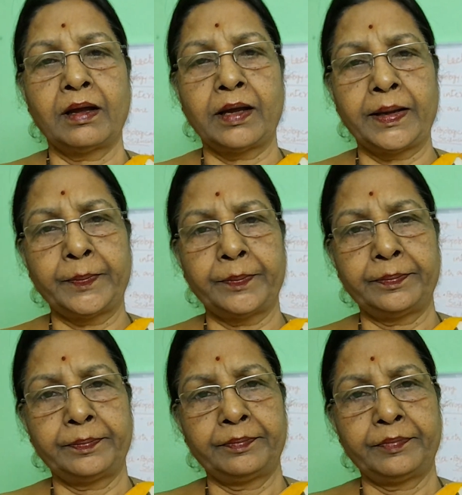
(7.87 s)
I am
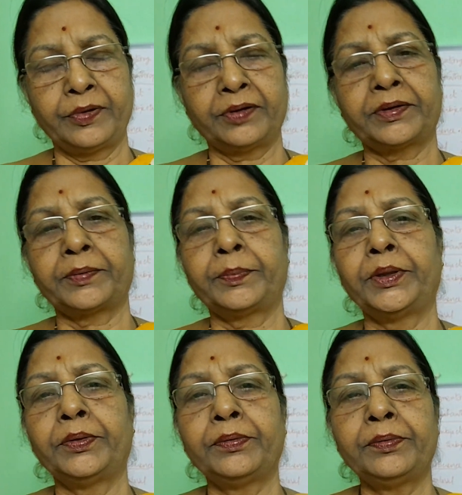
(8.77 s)
Dr.
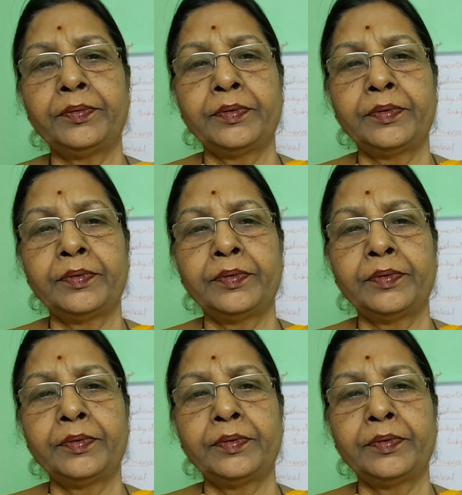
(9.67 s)
Bindu.